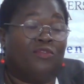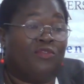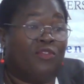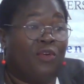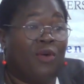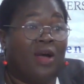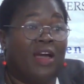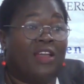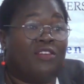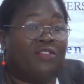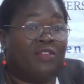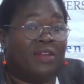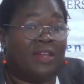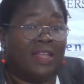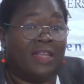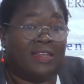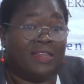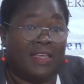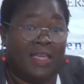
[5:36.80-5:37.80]

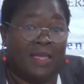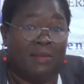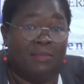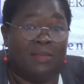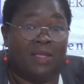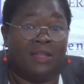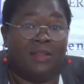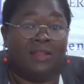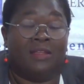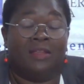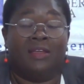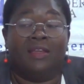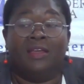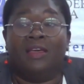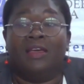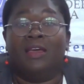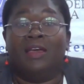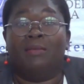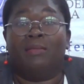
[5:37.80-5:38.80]
400 that came in.
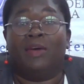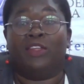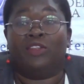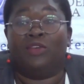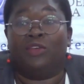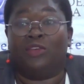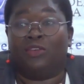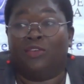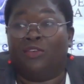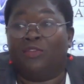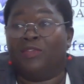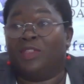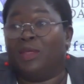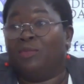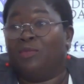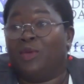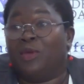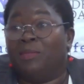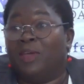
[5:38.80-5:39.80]
The majority of
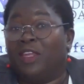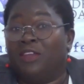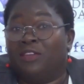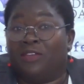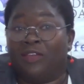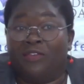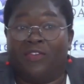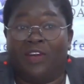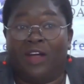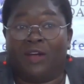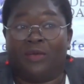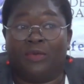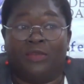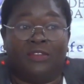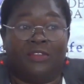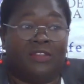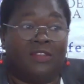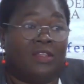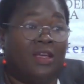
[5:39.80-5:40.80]
them we made
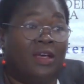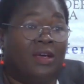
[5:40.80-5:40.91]
referrals.